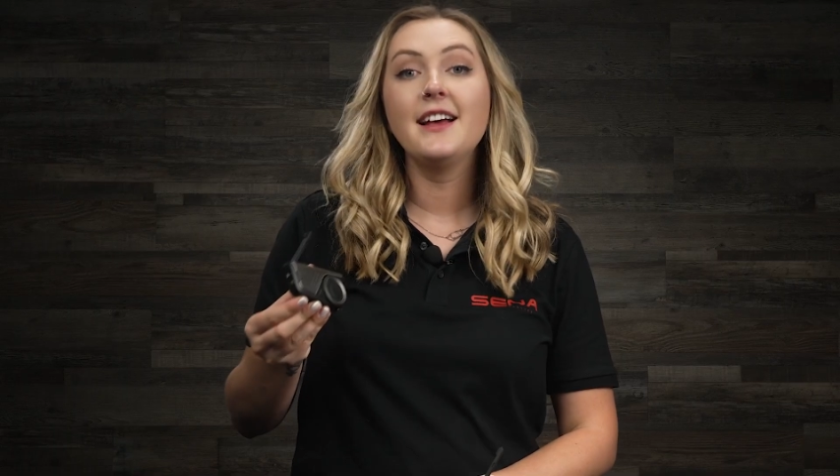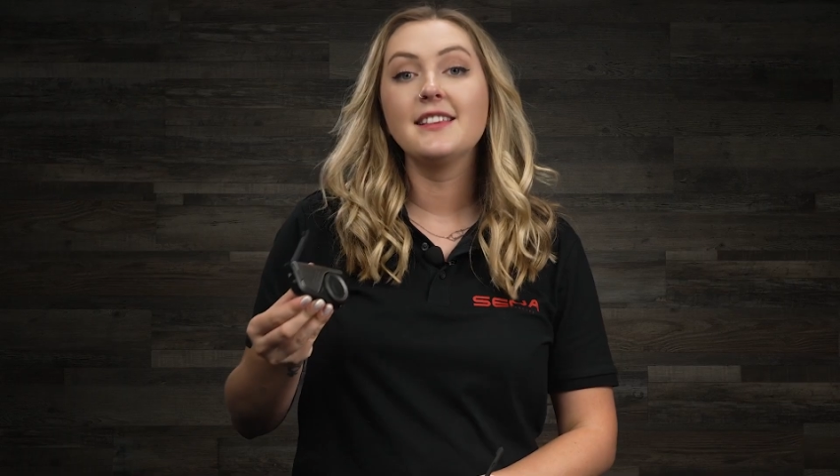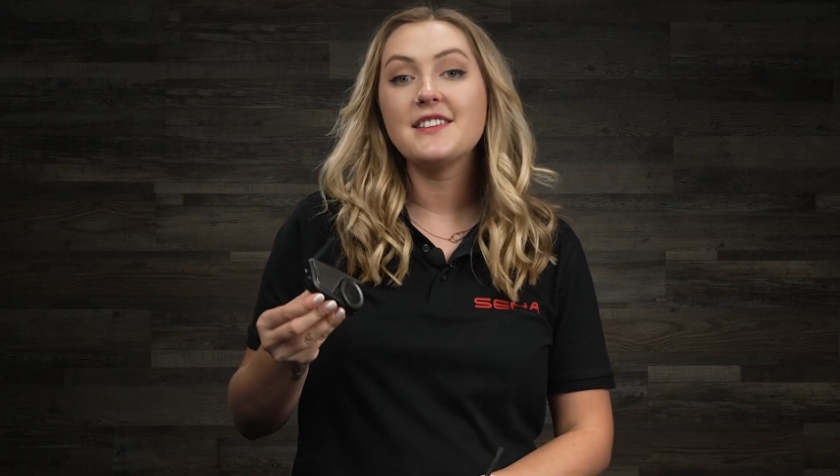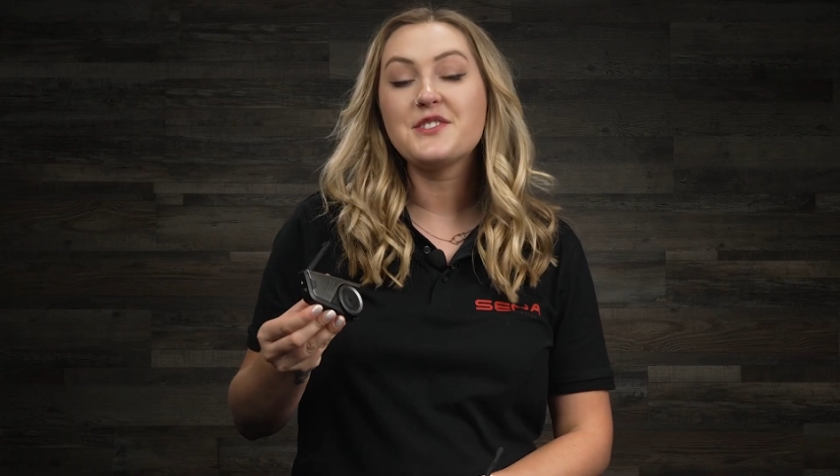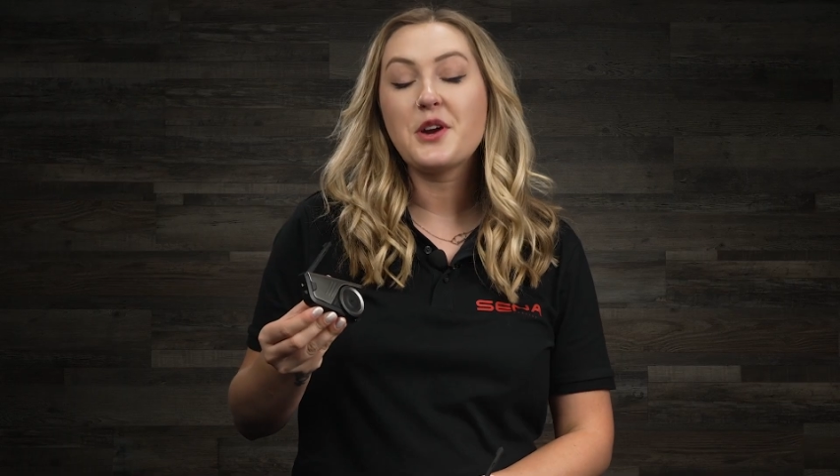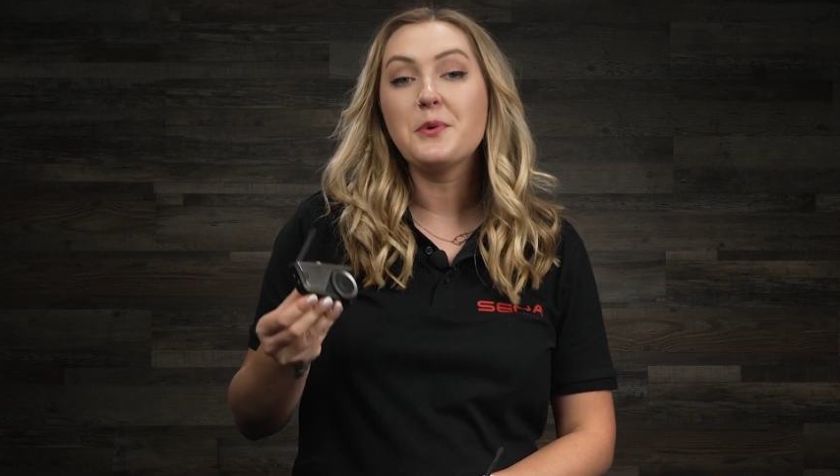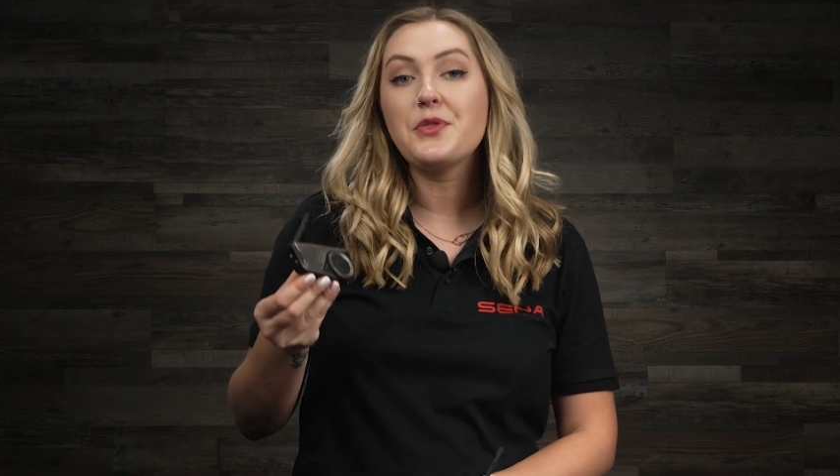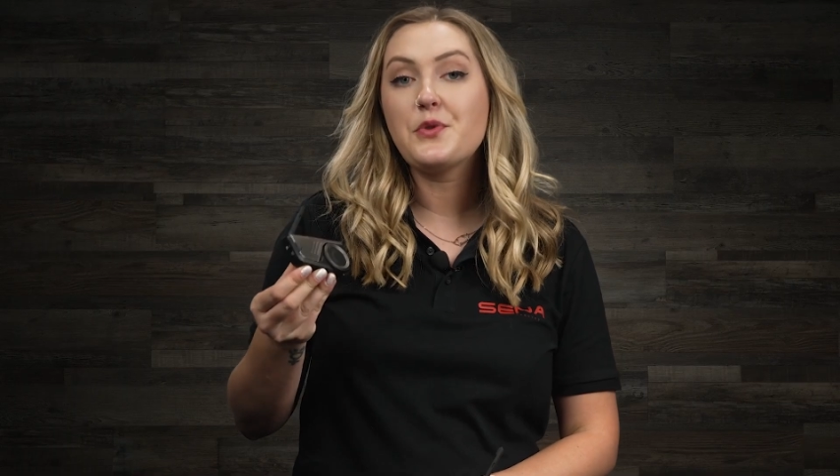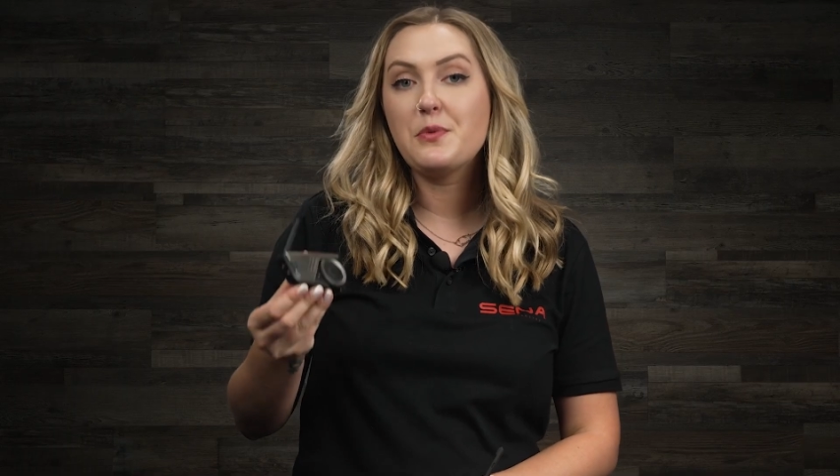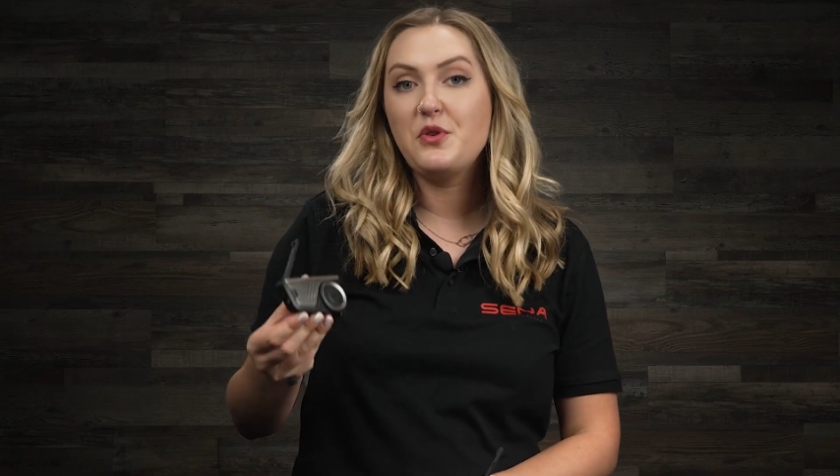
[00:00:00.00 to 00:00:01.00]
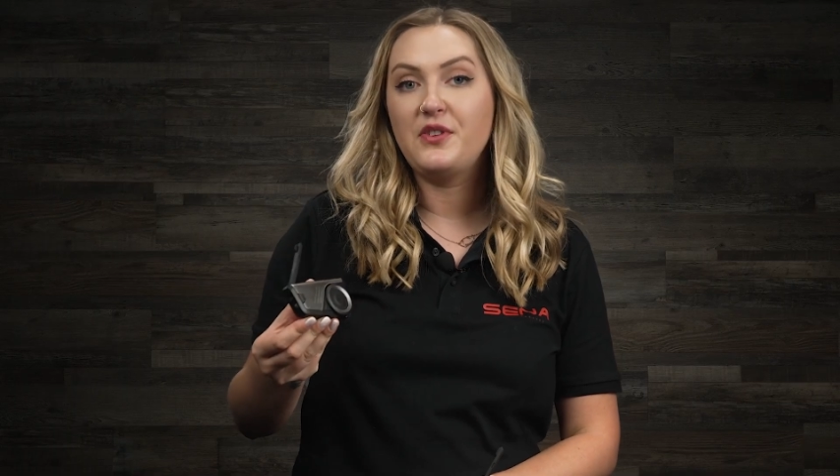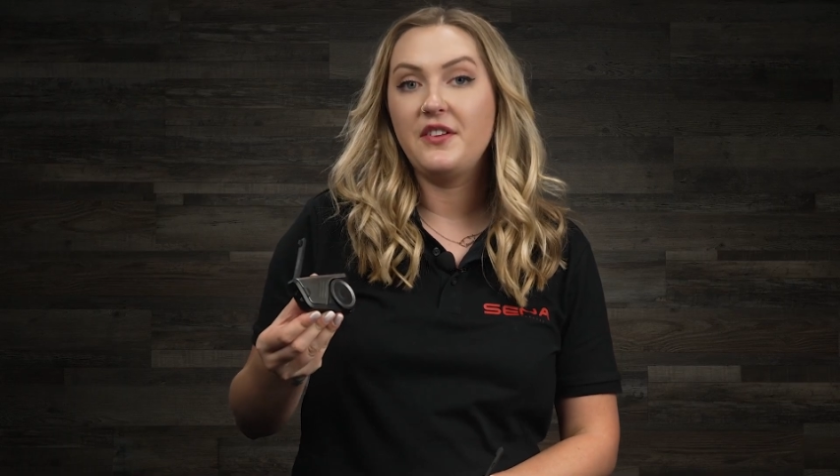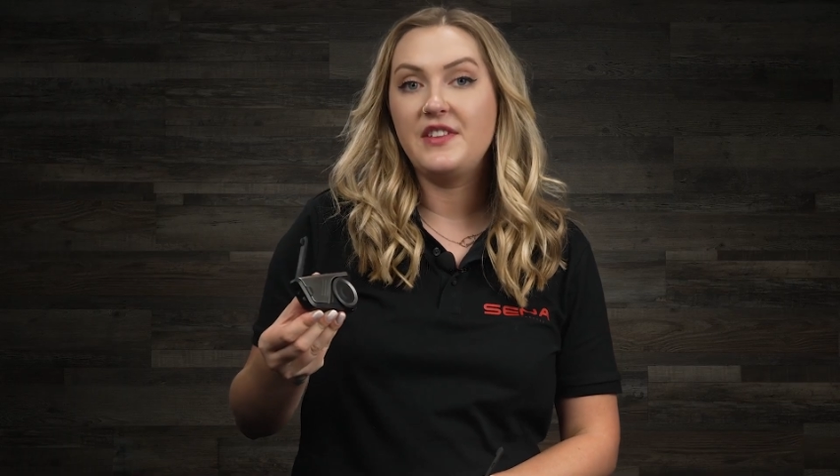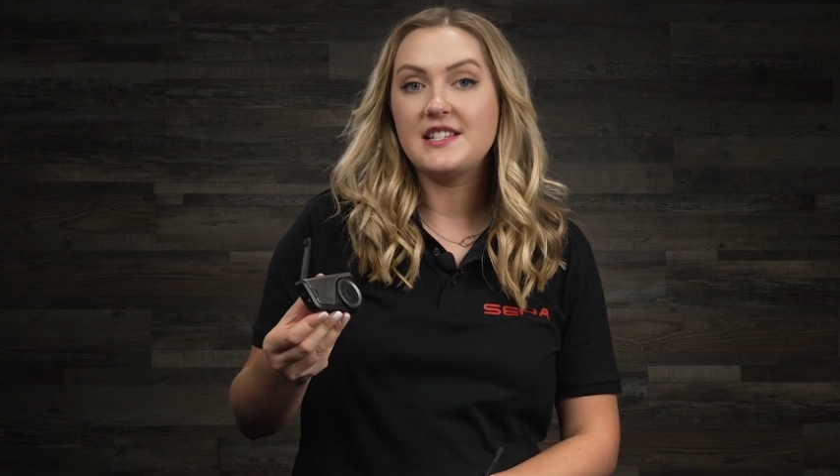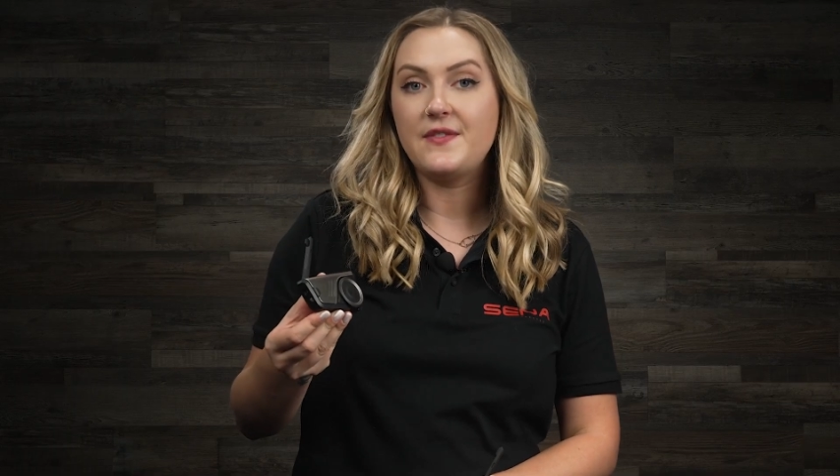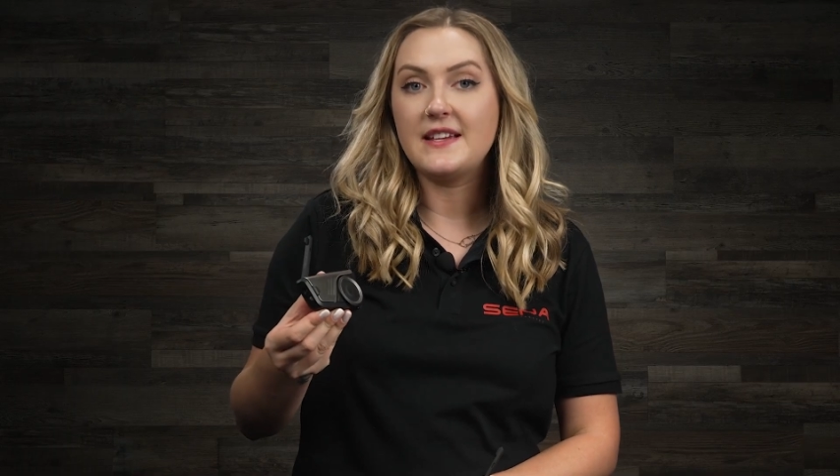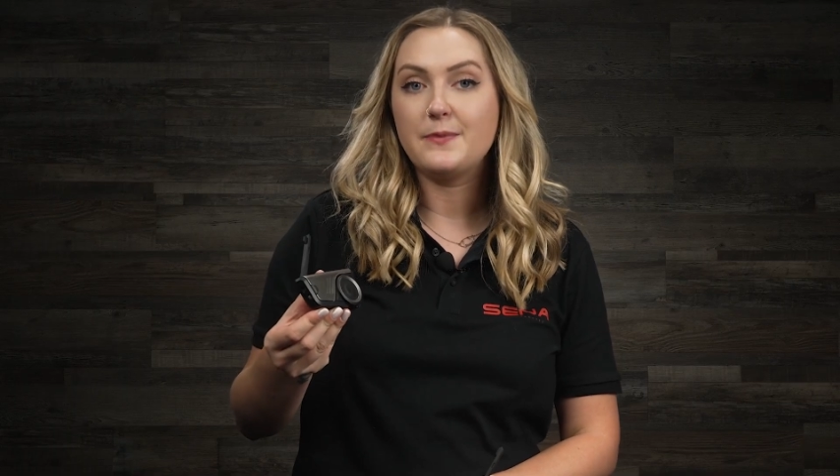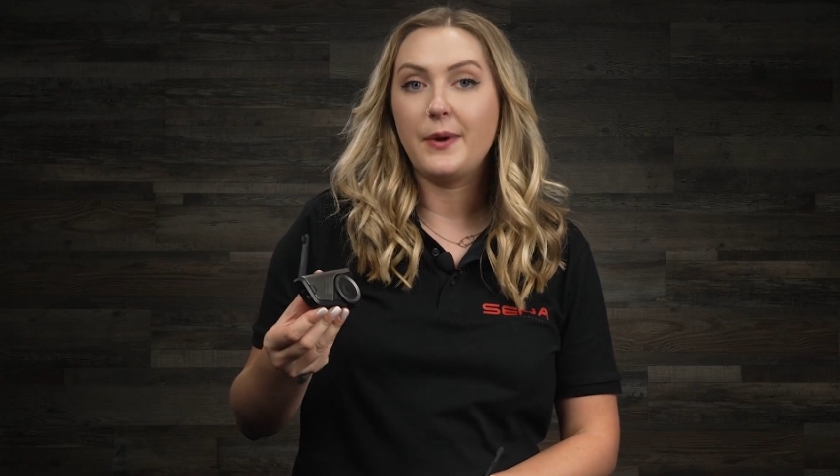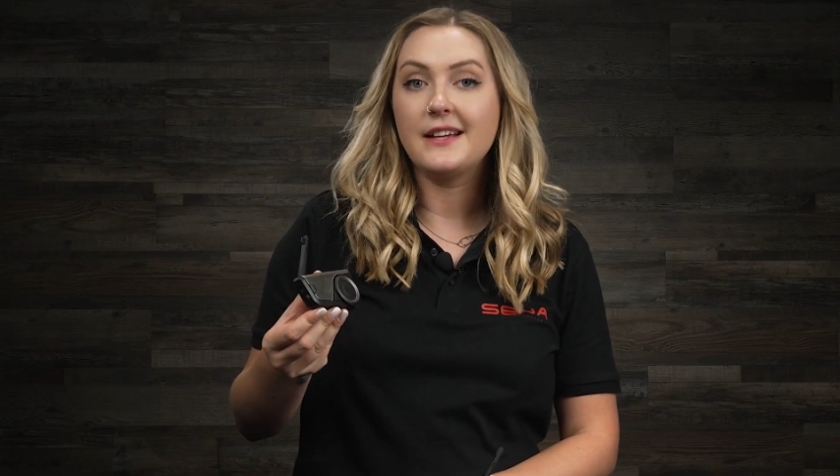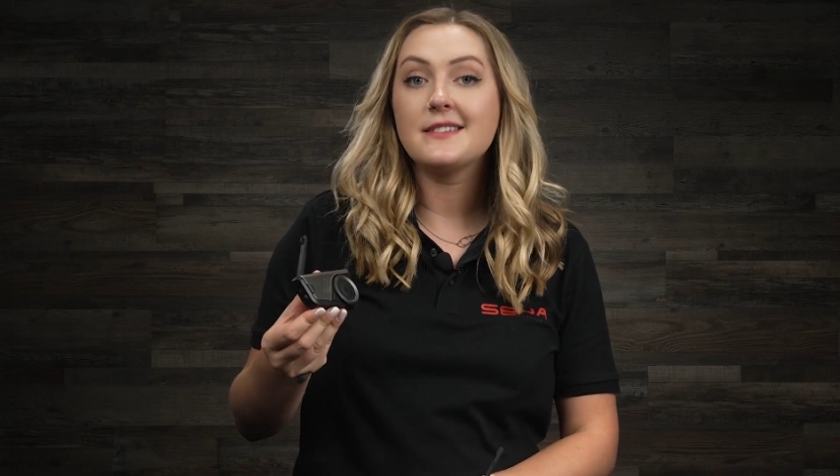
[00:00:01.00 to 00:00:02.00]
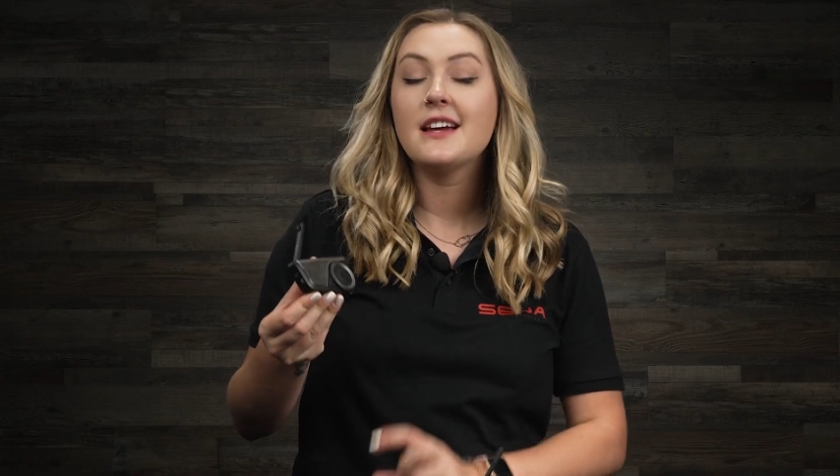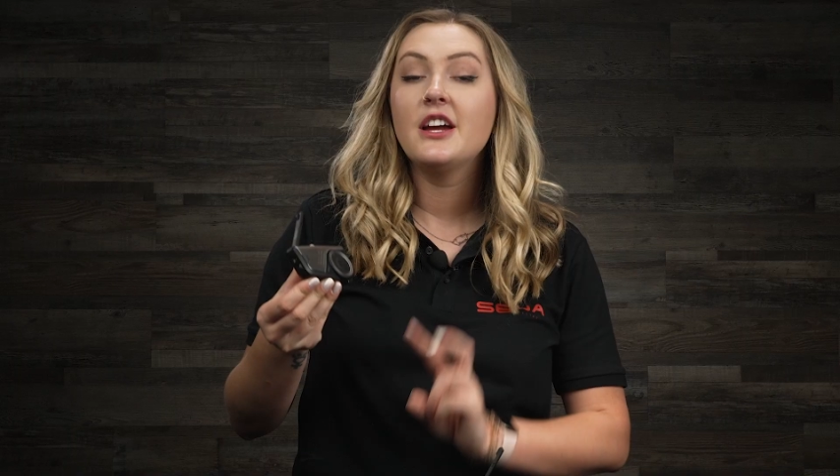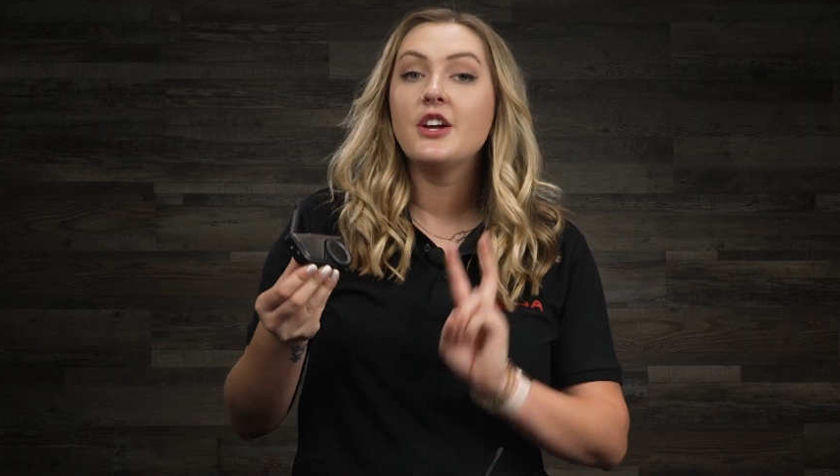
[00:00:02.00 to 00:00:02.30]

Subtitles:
Let's start with the removal of these faceplates.